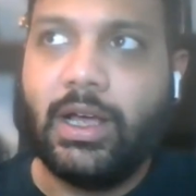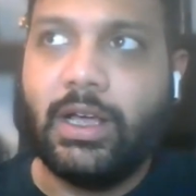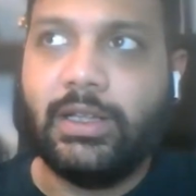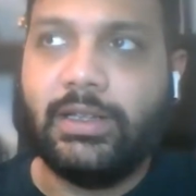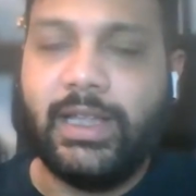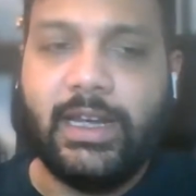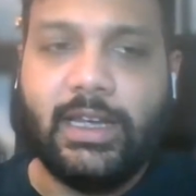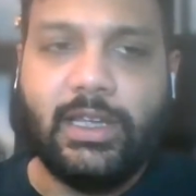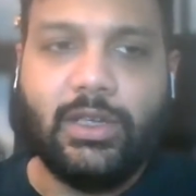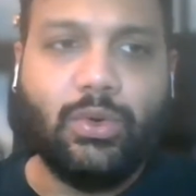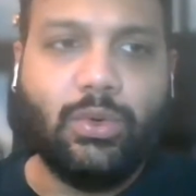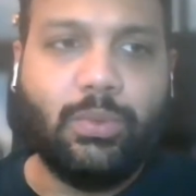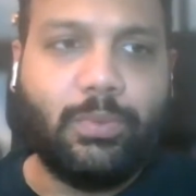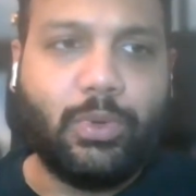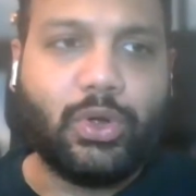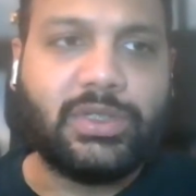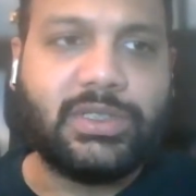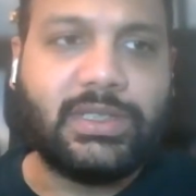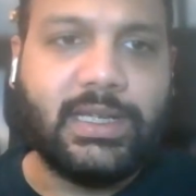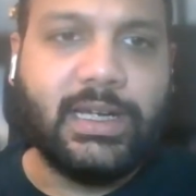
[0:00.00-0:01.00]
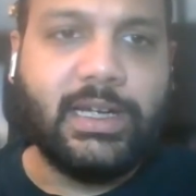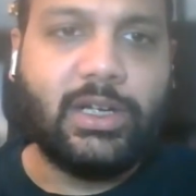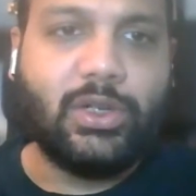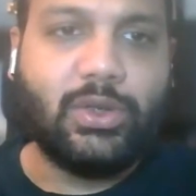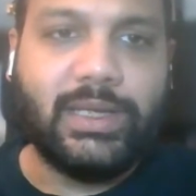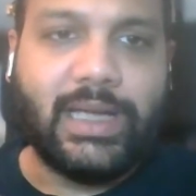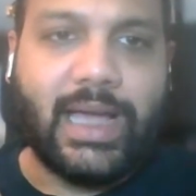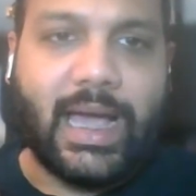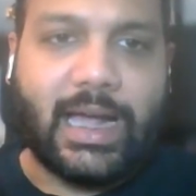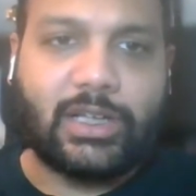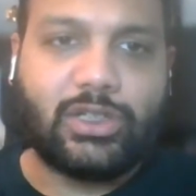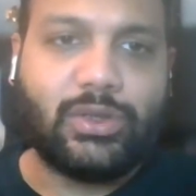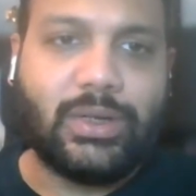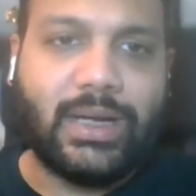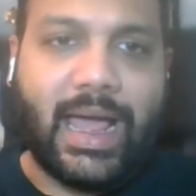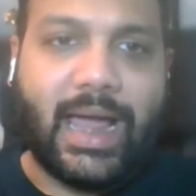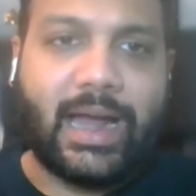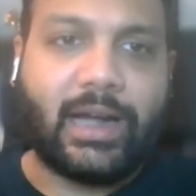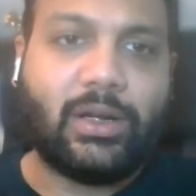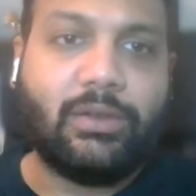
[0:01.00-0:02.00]
then you proceed to the actual
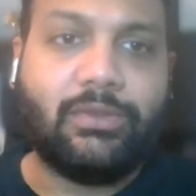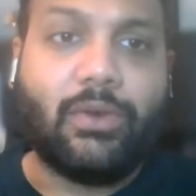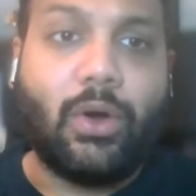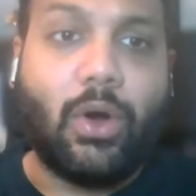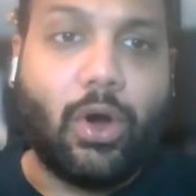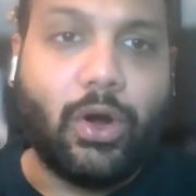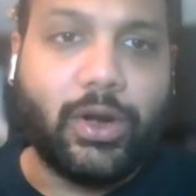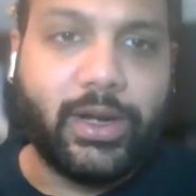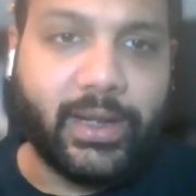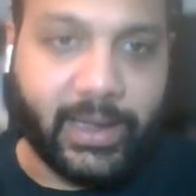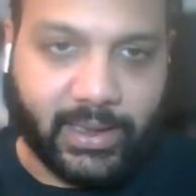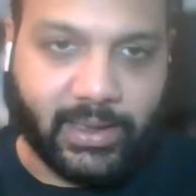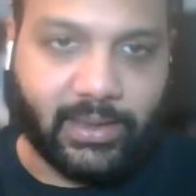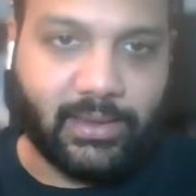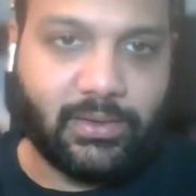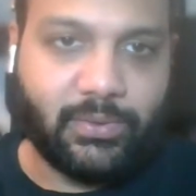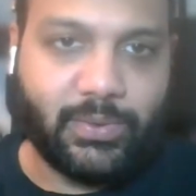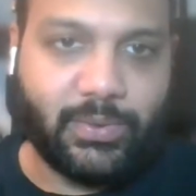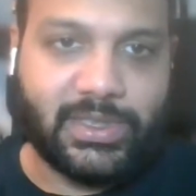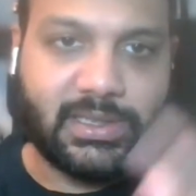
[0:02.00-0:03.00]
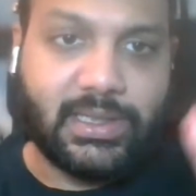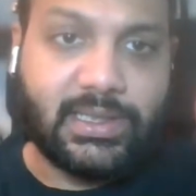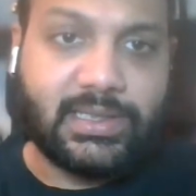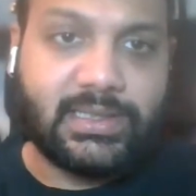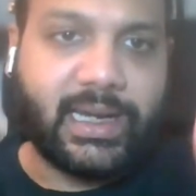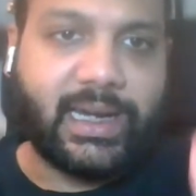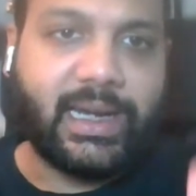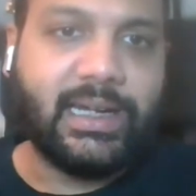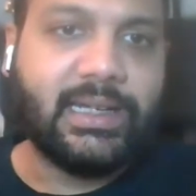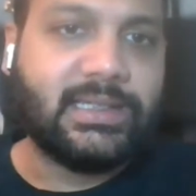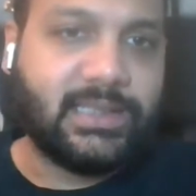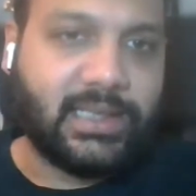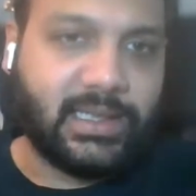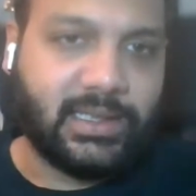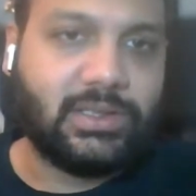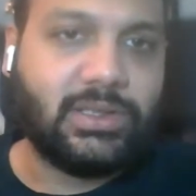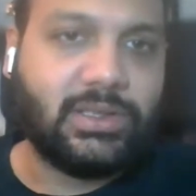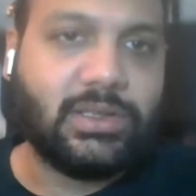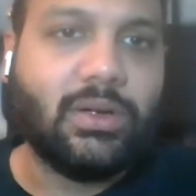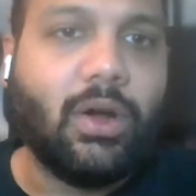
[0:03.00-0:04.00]
act of ordering, which is the second
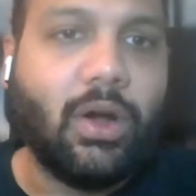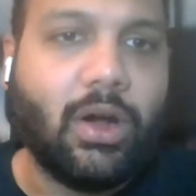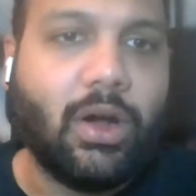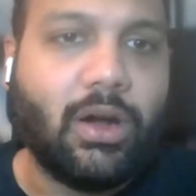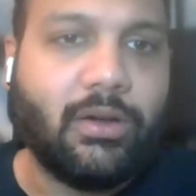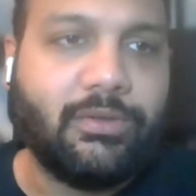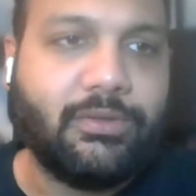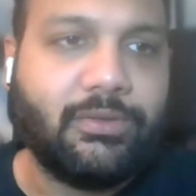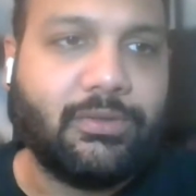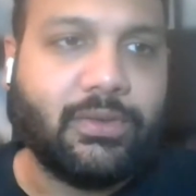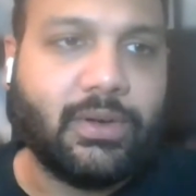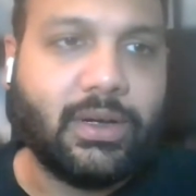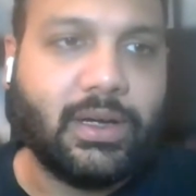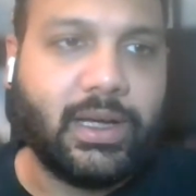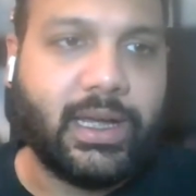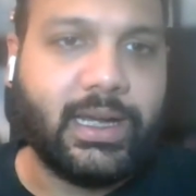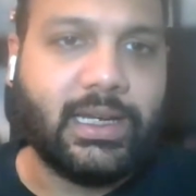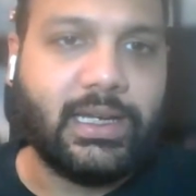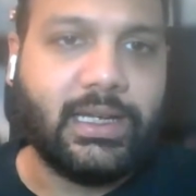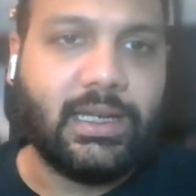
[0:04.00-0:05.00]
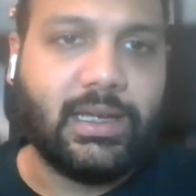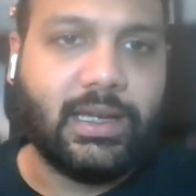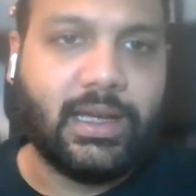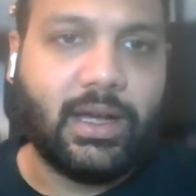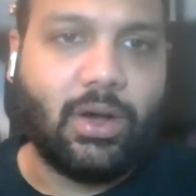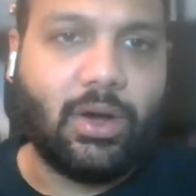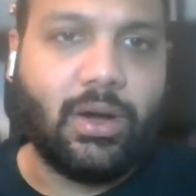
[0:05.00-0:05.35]
stage of any